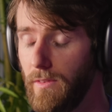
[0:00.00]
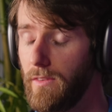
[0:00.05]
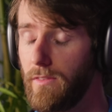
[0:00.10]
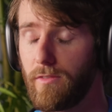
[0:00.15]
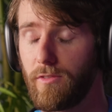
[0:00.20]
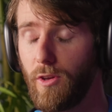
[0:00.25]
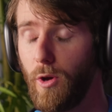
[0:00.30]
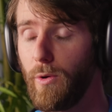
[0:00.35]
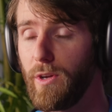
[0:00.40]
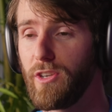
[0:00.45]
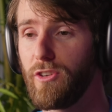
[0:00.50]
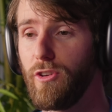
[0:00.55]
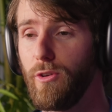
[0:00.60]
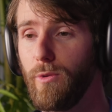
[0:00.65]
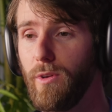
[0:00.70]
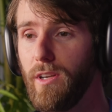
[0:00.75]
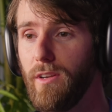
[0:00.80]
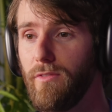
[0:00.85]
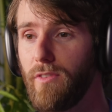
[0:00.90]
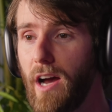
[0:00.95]
So
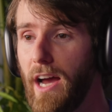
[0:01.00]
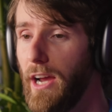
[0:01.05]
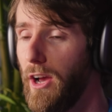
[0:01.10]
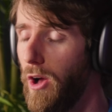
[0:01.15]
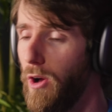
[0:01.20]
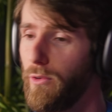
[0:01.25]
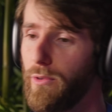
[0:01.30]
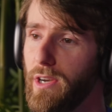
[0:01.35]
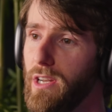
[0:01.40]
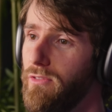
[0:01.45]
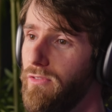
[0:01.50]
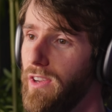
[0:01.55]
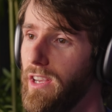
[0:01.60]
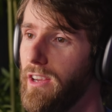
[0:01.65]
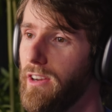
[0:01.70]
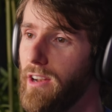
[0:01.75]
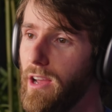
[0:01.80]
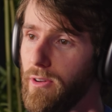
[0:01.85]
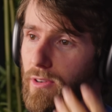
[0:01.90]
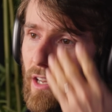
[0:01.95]
intuitive. I already
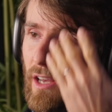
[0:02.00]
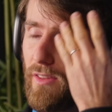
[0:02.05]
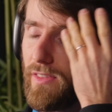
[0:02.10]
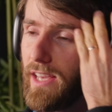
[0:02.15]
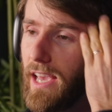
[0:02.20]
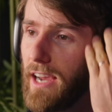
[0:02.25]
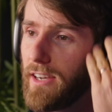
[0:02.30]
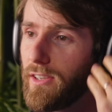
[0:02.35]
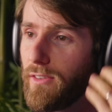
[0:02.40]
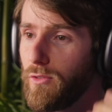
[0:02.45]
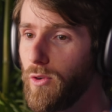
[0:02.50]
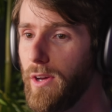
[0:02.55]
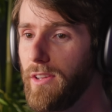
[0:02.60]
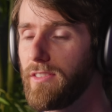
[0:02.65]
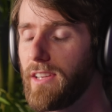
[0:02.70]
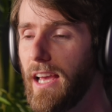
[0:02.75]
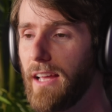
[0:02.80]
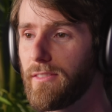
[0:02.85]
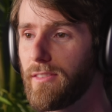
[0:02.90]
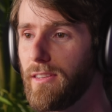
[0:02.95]
figured out how the active
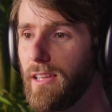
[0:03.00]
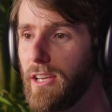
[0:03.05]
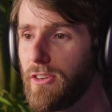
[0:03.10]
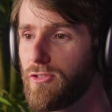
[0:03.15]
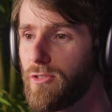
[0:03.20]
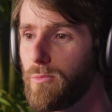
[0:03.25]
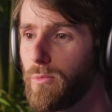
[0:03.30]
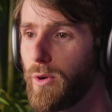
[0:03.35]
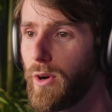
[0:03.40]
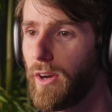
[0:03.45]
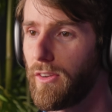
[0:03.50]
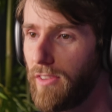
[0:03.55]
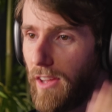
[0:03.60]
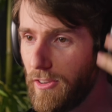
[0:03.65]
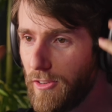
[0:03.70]
noise cancellation works.